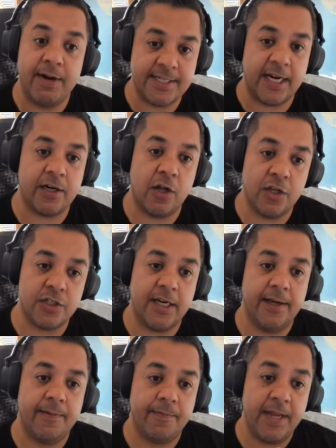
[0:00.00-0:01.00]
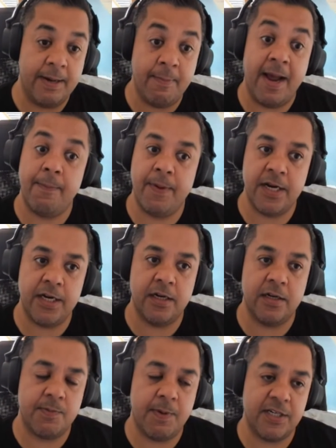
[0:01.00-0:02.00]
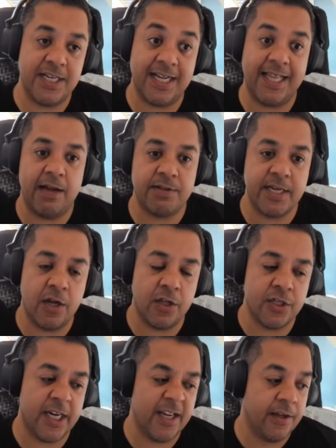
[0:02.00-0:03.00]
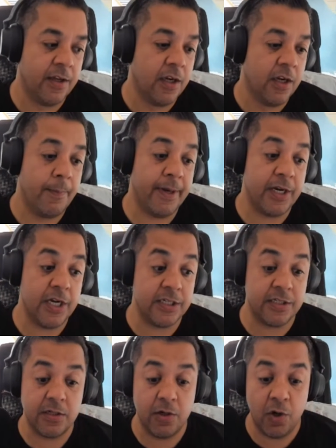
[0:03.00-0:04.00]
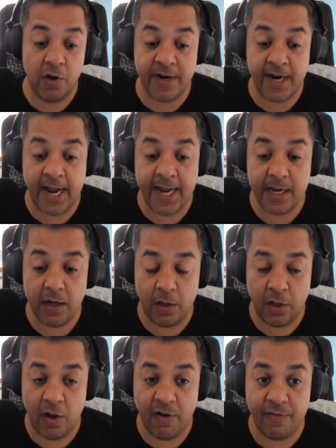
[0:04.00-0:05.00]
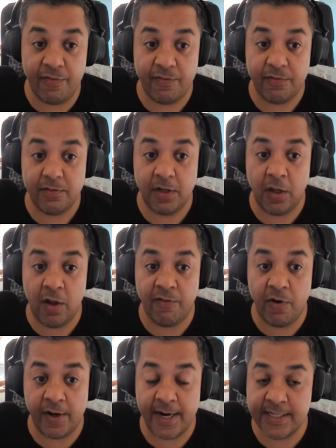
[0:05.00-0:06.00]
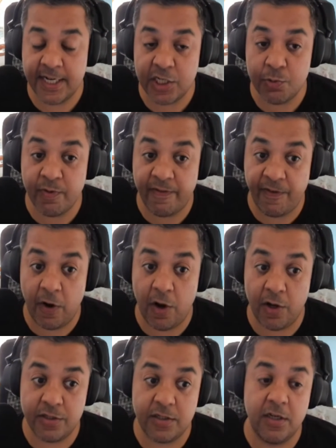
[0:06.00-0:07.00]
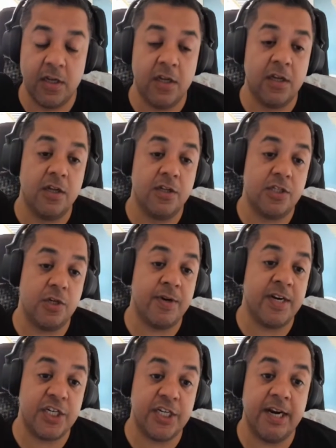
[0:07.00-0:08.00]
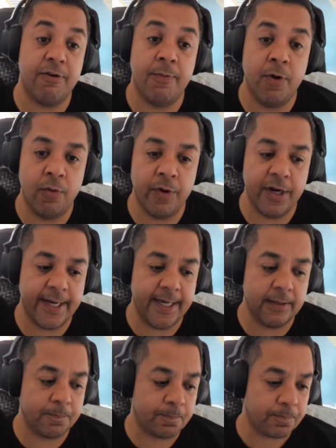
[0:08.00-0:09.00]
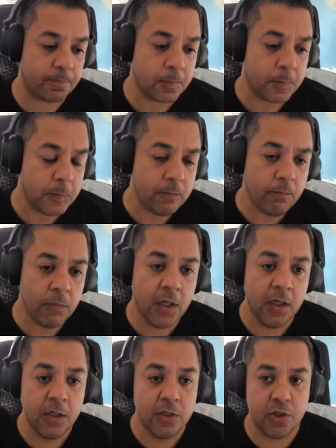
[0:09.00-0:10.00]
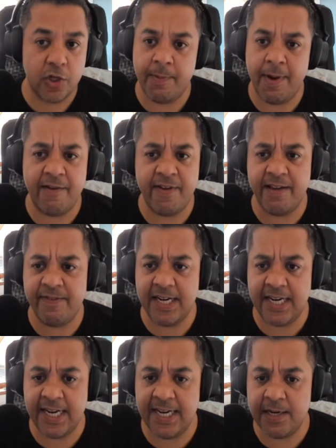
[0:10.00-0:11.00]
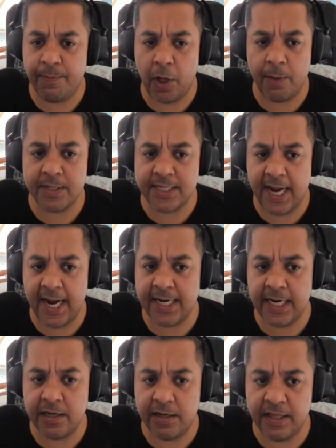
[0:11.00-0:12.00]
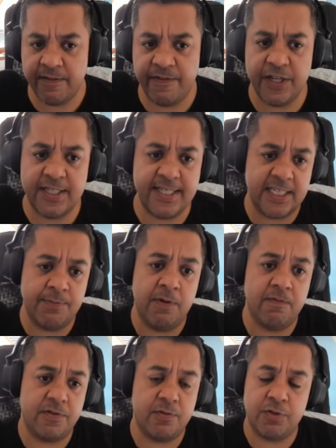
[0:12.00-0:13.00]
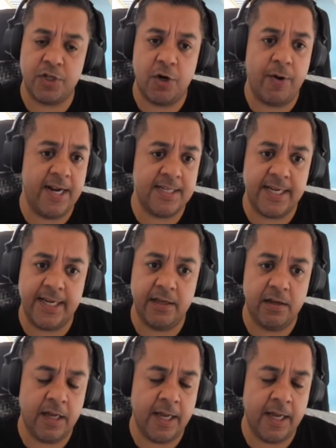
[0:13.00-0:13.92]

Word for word: technology, in my opinion, especially cloud technology, because overnight a lot of organizations were forced to initiate remote working. So the amount of AVD deployments that I did in the first 6 months was crazy.